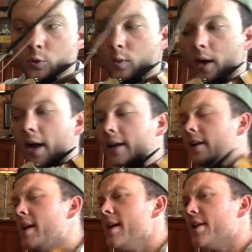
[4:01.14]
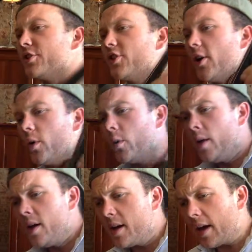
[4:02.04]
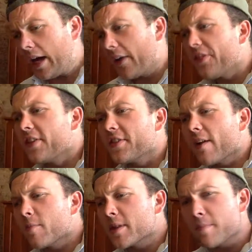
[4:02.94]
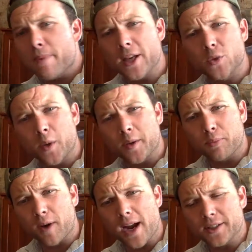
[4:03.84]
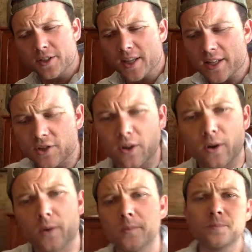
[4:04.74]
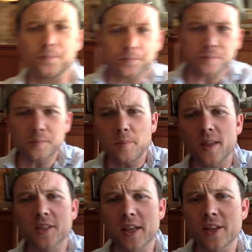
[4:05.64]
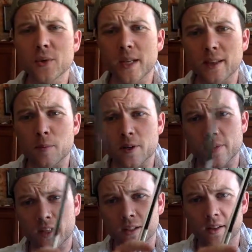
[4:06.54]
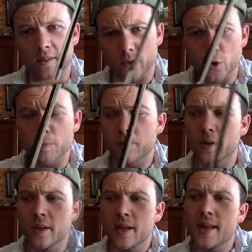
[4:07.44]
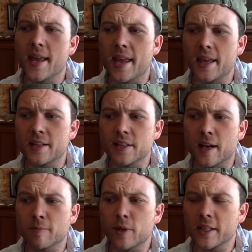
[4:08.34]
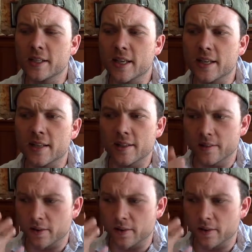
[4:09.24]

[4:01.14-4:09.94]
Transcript: Right? So I think that would be the best way to practice that song, is kind of do like a little bit of like a loop and really get